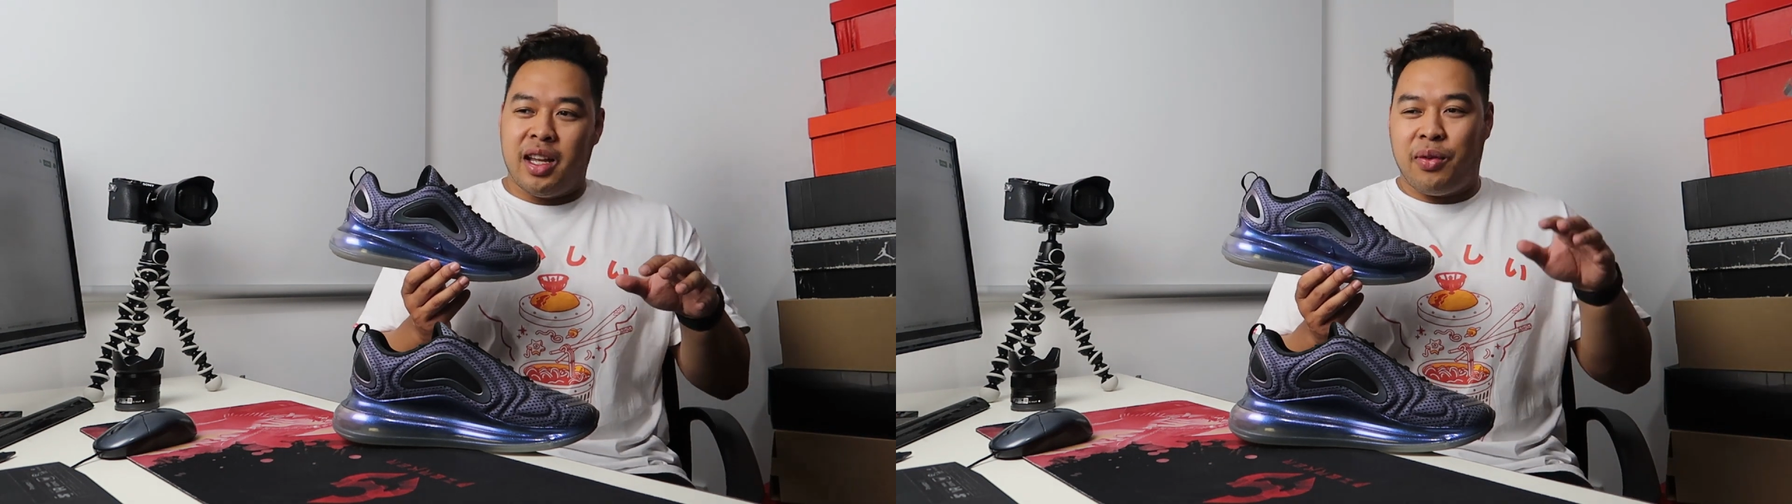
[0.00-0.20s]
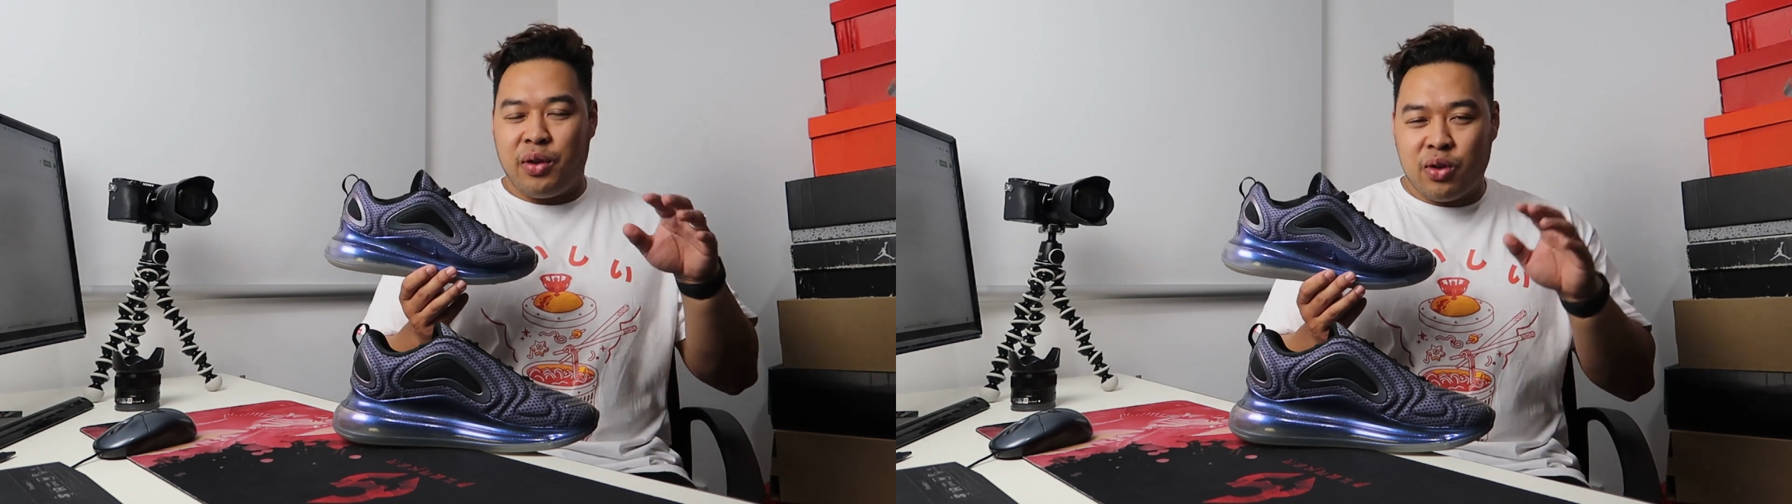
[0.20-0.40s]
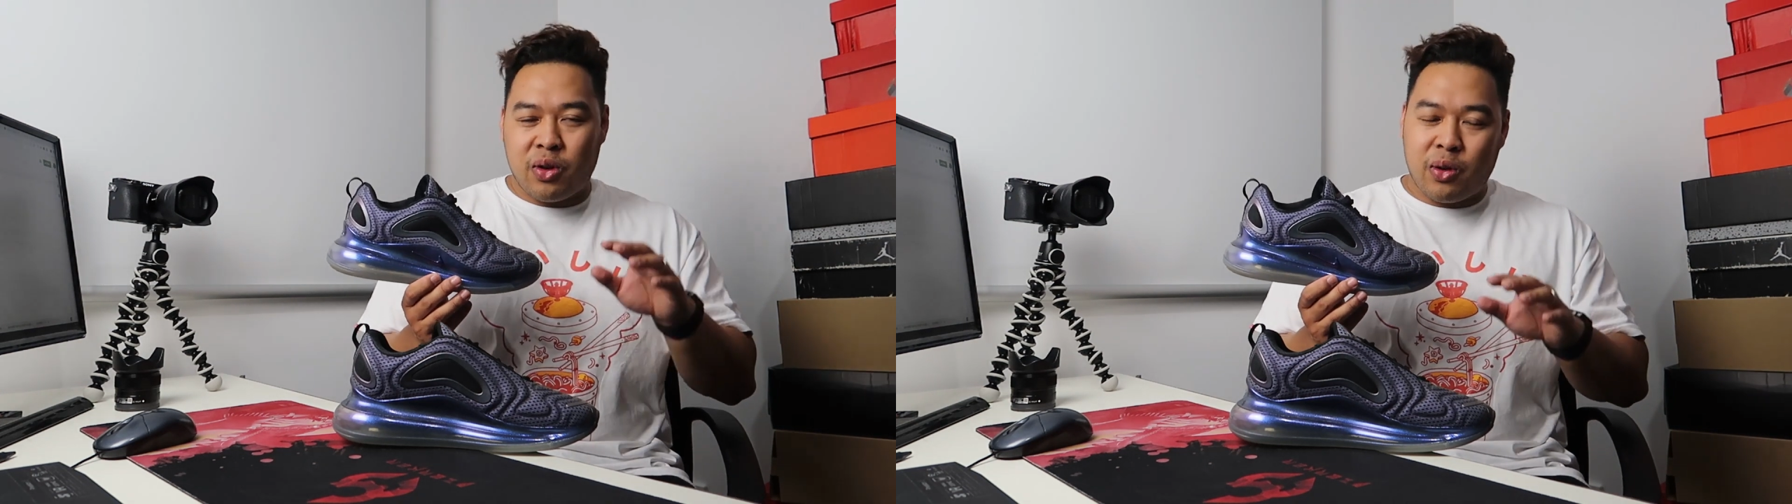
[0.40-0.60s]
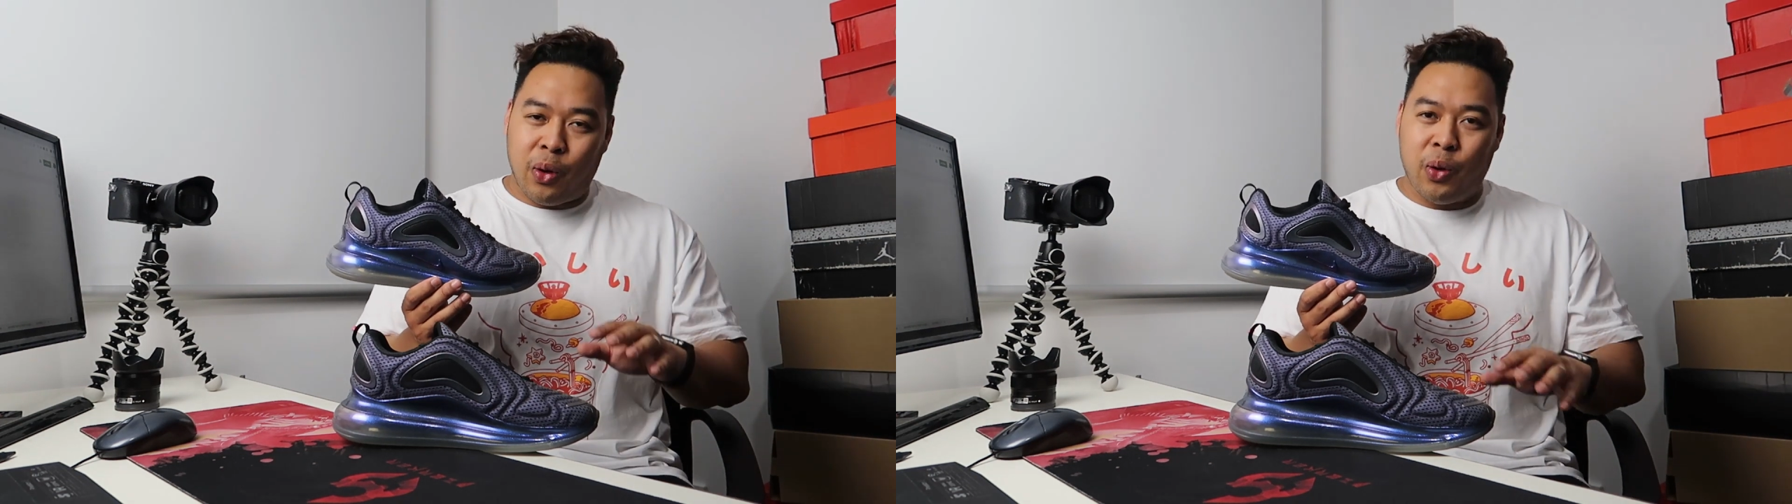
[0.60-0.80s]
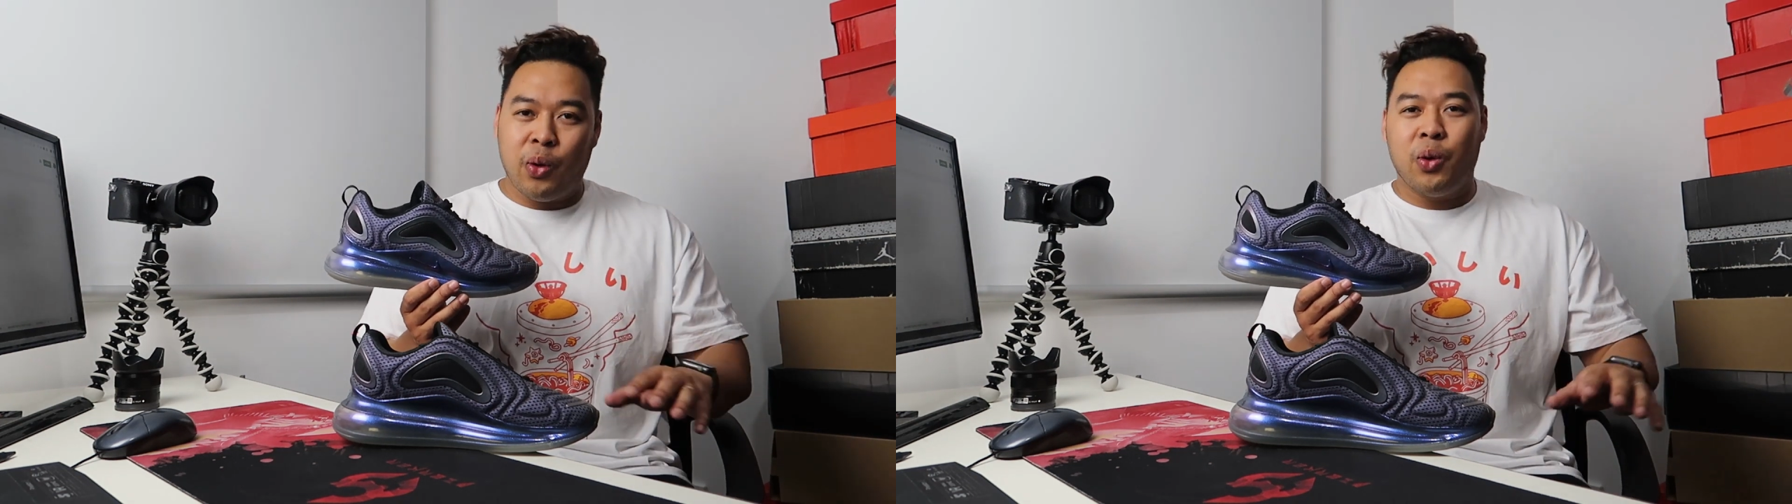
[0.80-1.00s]
it feels
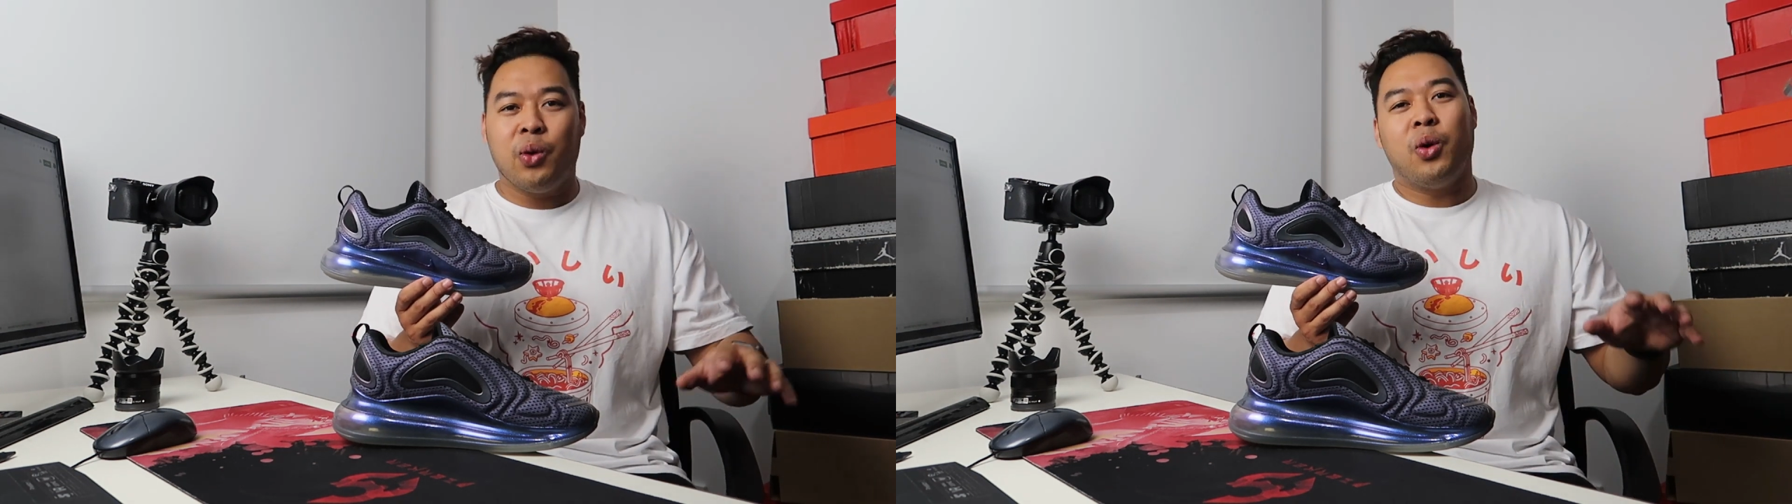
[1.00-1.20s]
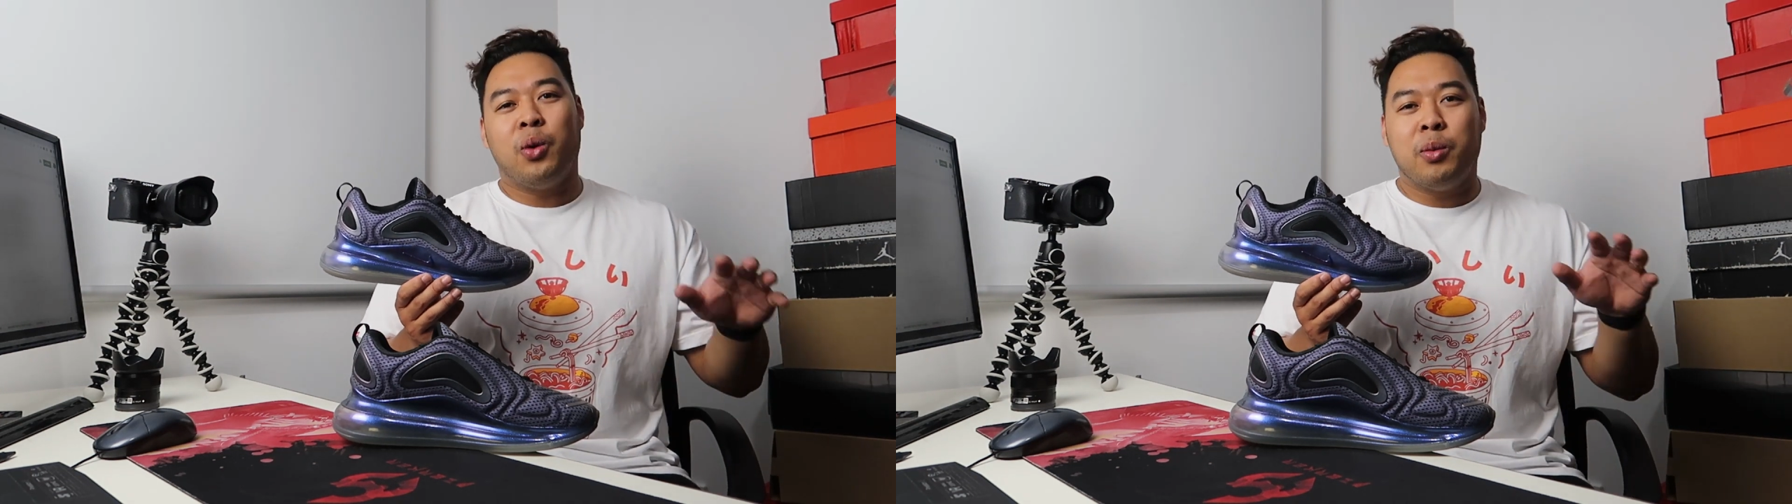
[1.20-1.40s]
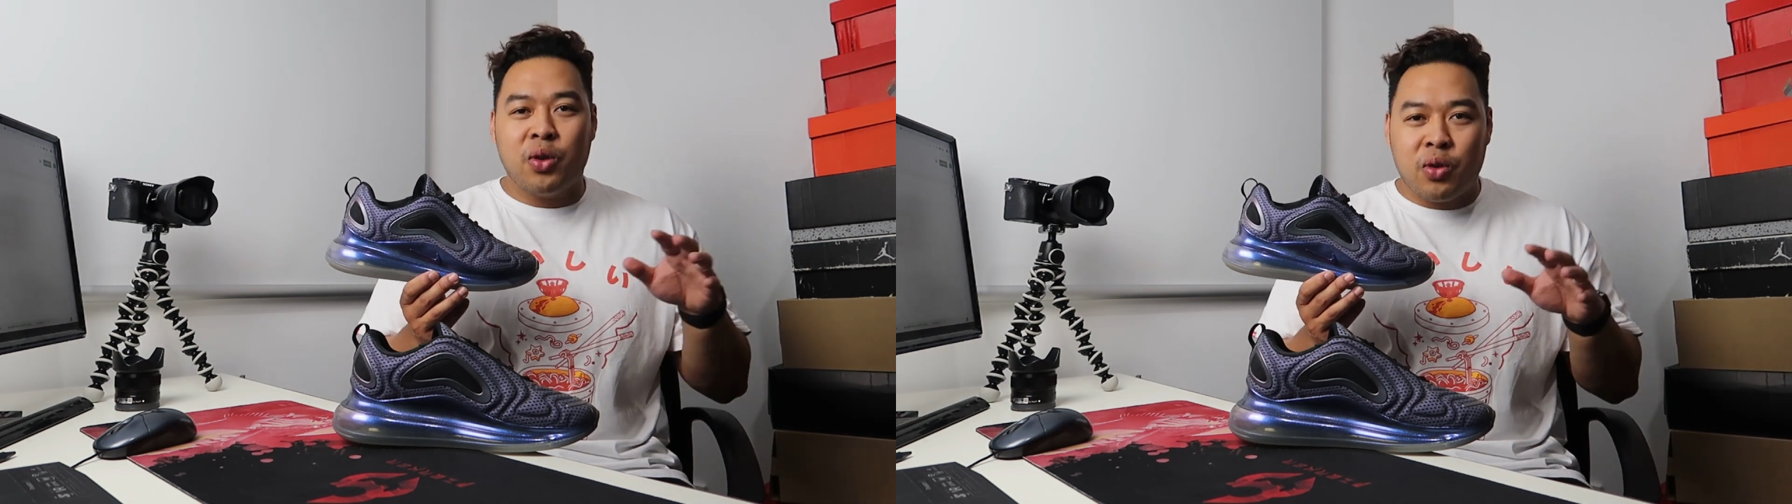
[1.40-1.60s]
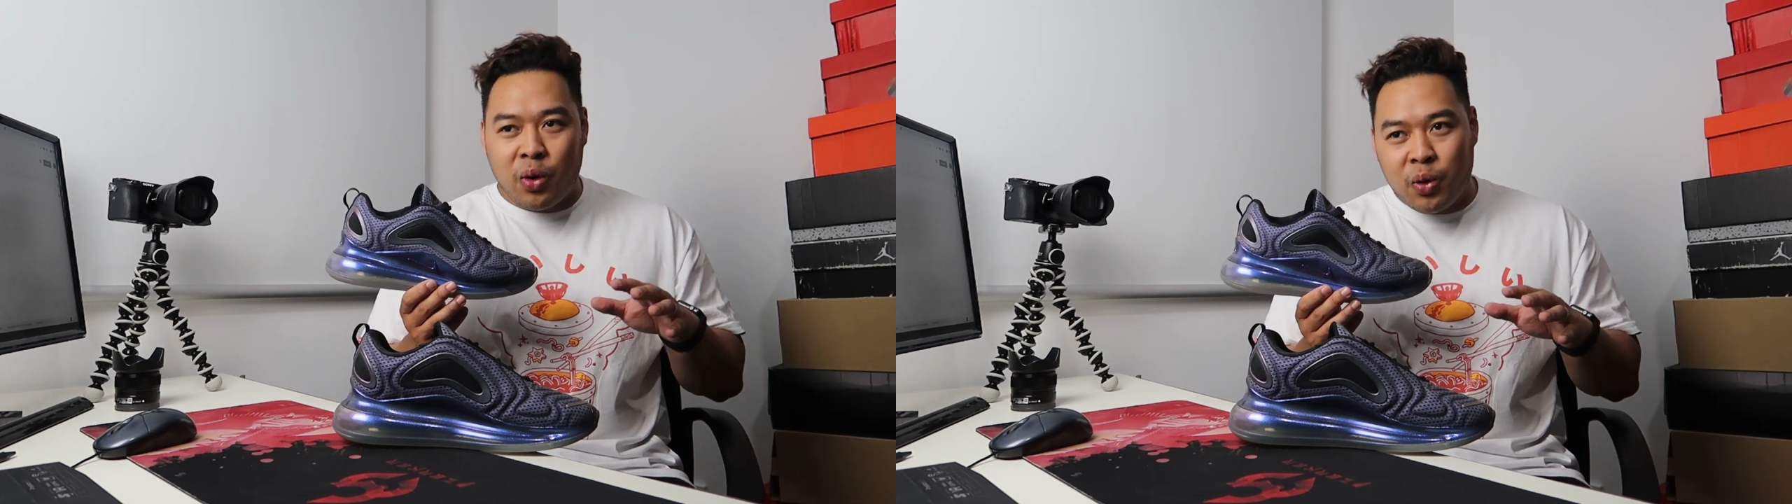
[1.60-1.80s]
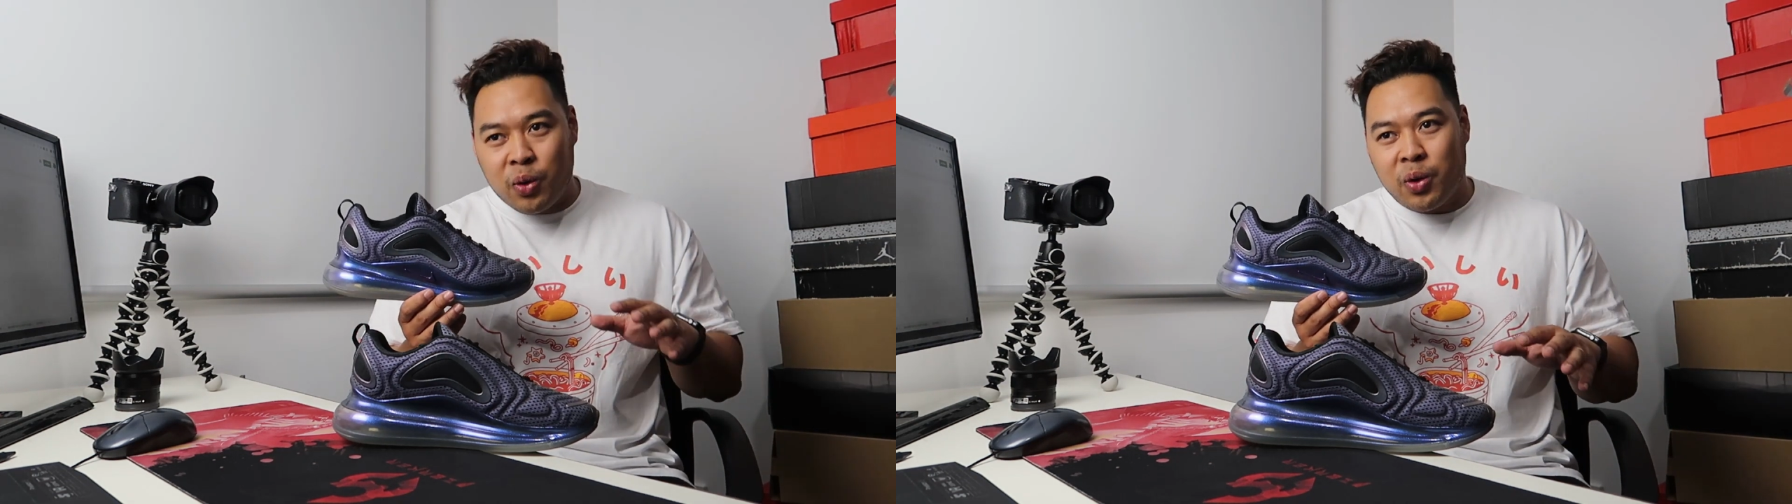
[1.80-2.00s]
too almost
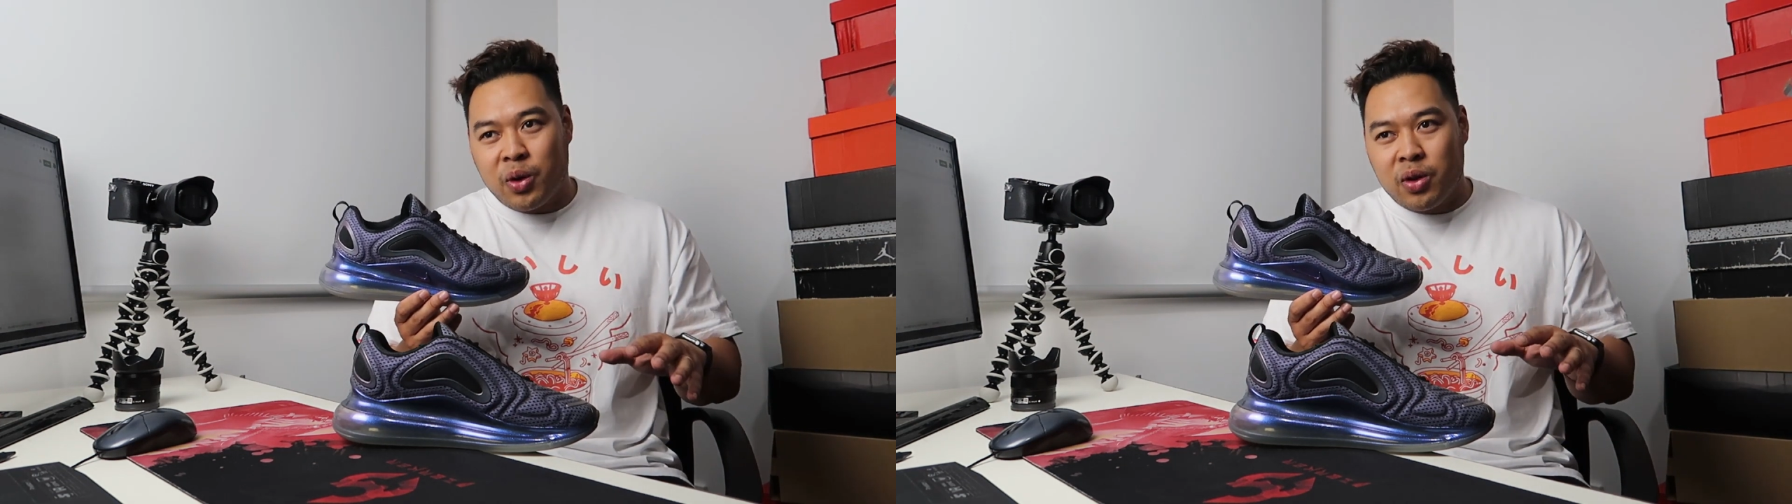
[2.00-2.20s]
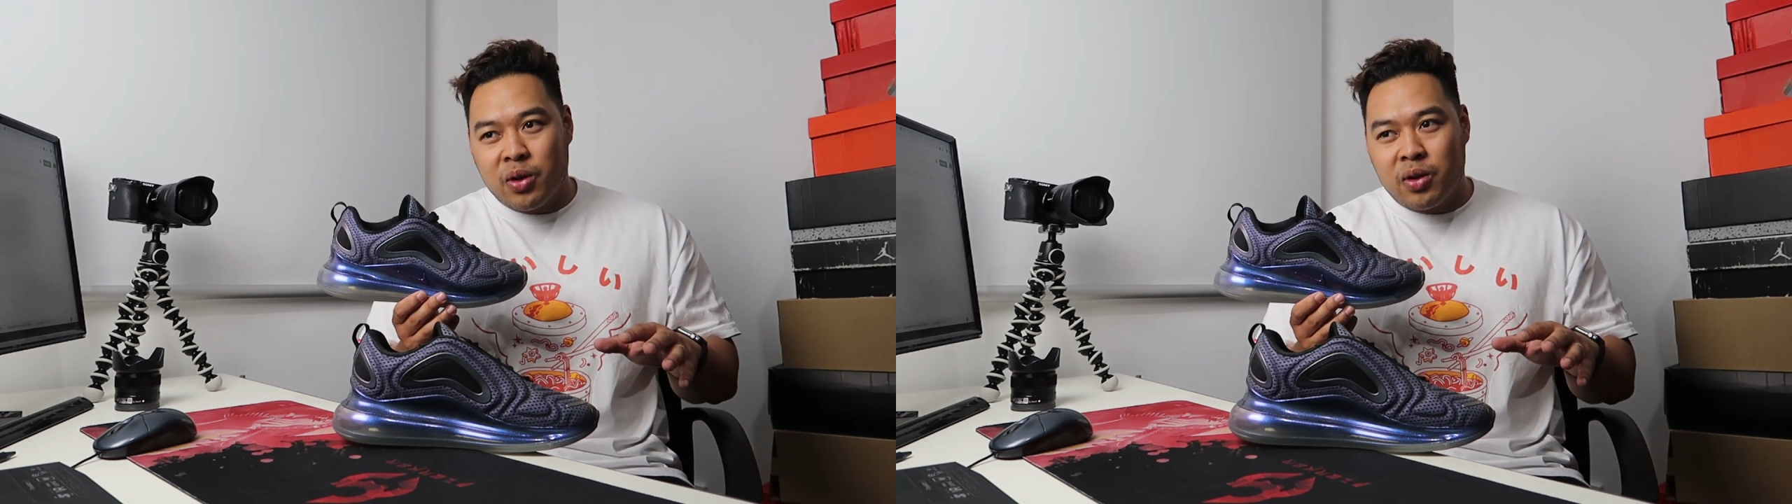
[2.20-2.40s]
too